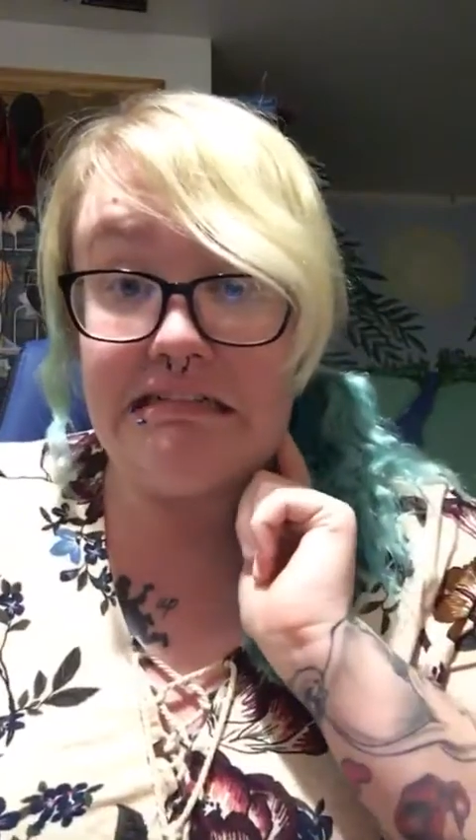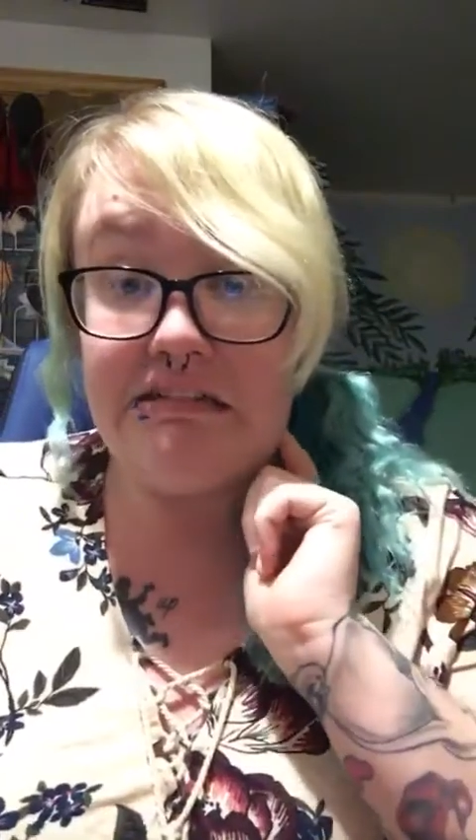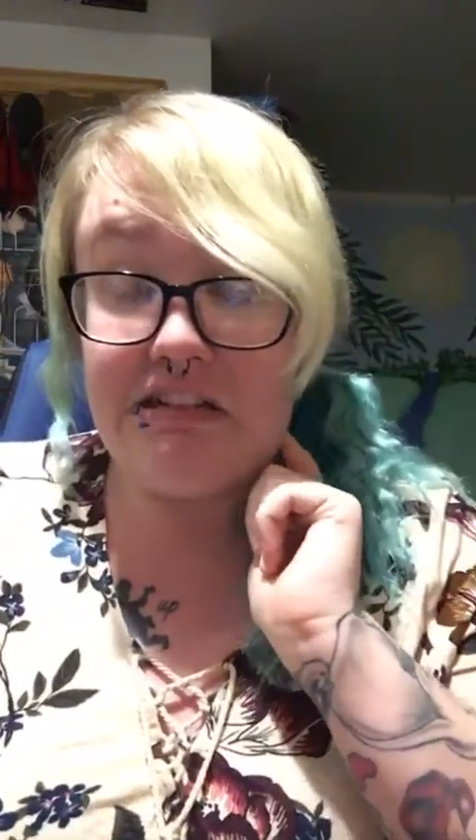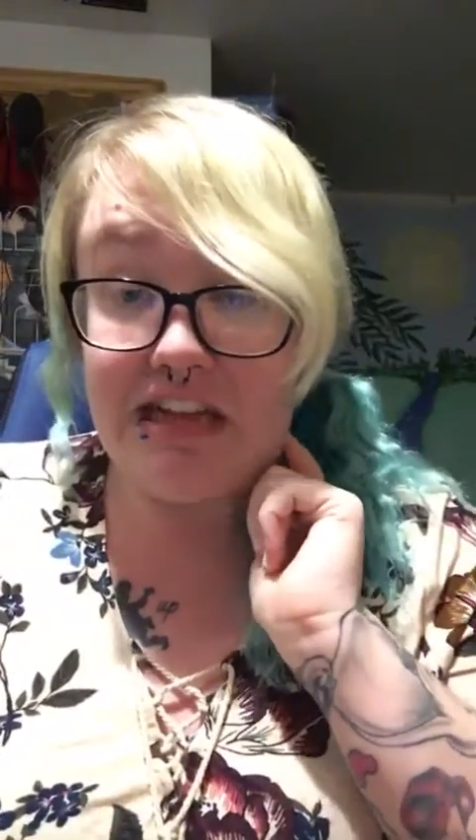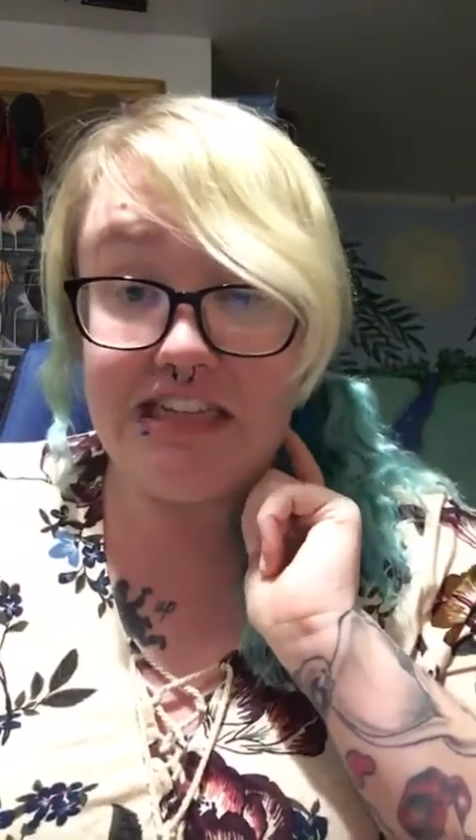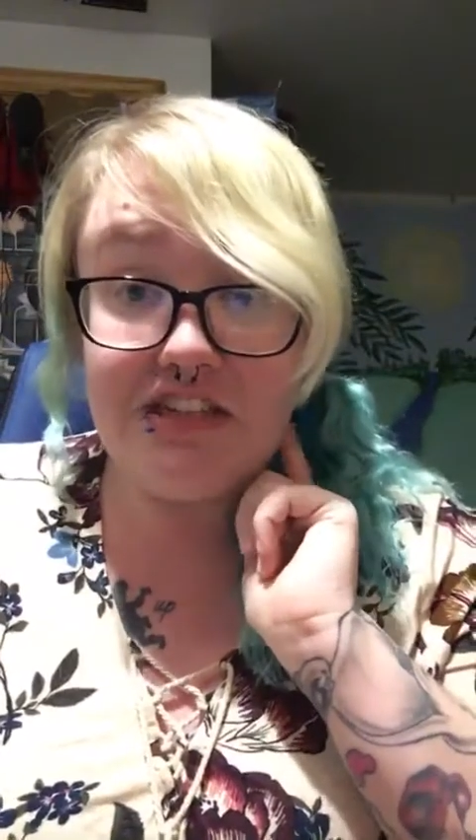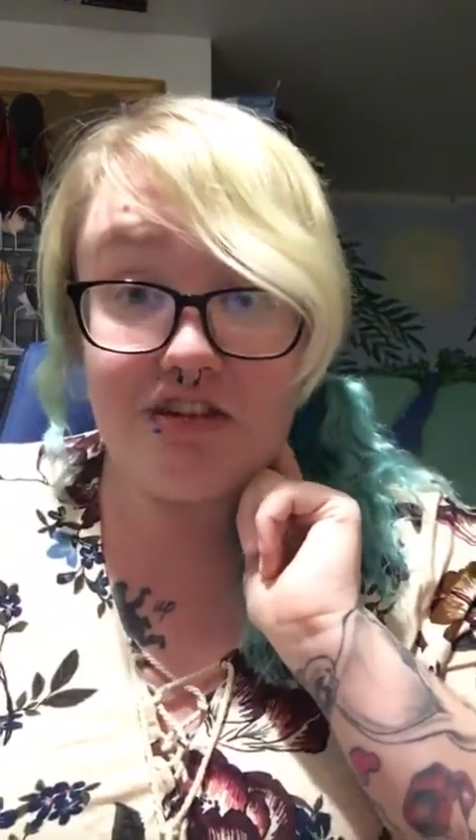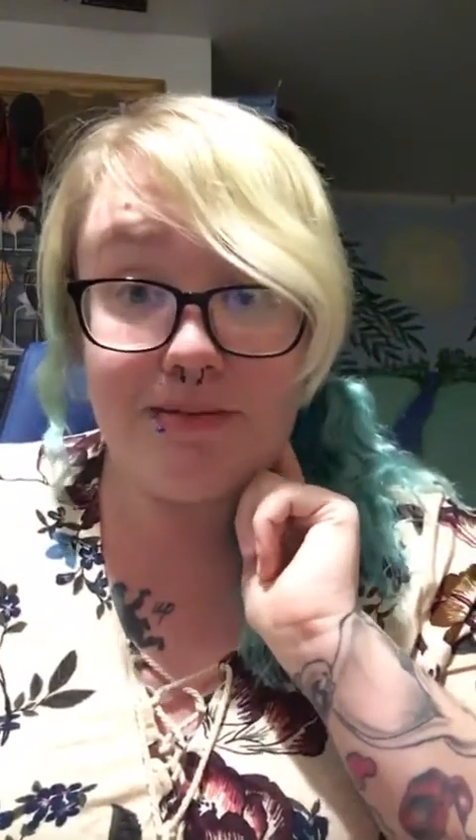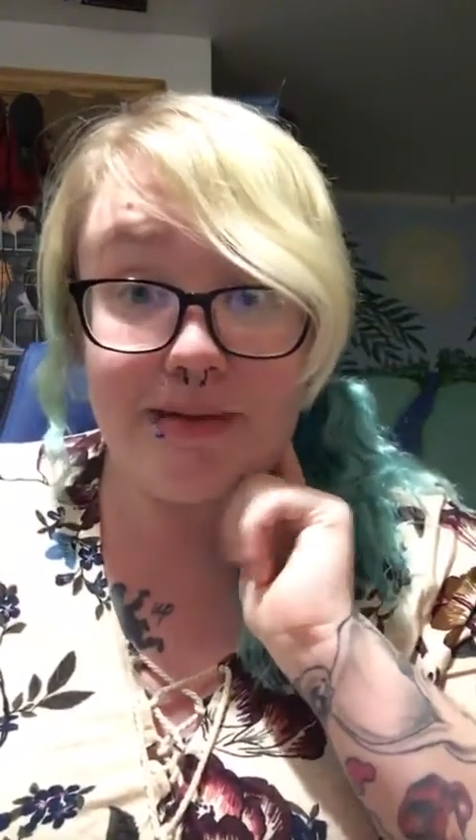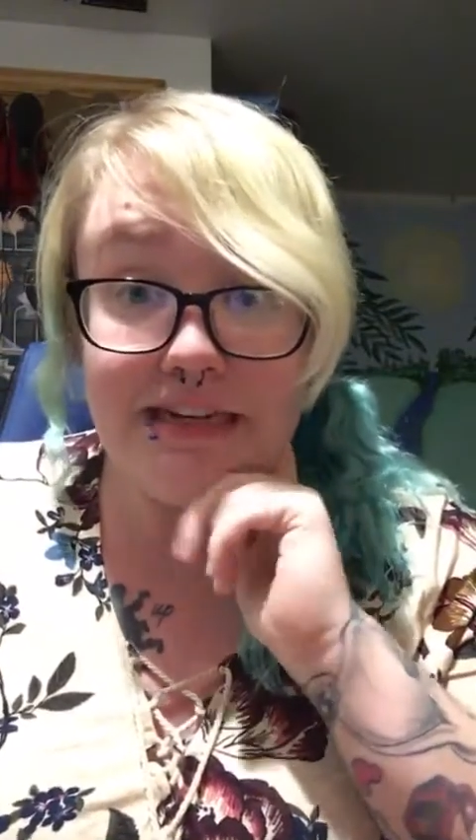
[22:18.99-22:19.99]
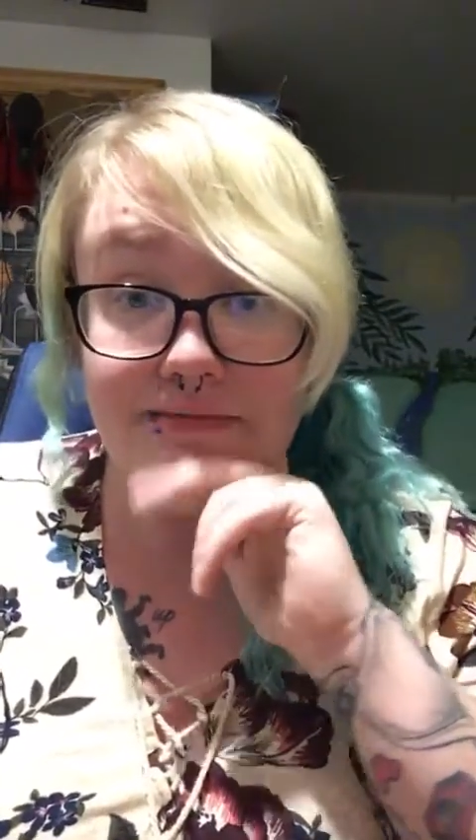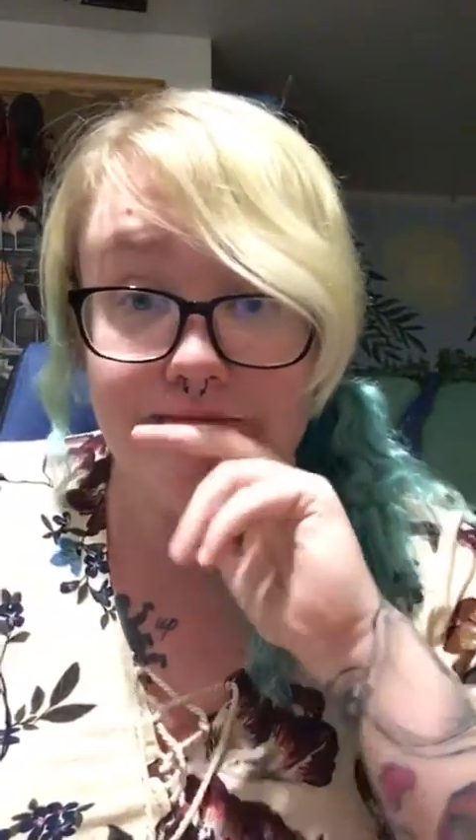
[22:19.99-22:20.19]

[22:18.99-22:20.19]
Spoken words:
Well, that's creepy.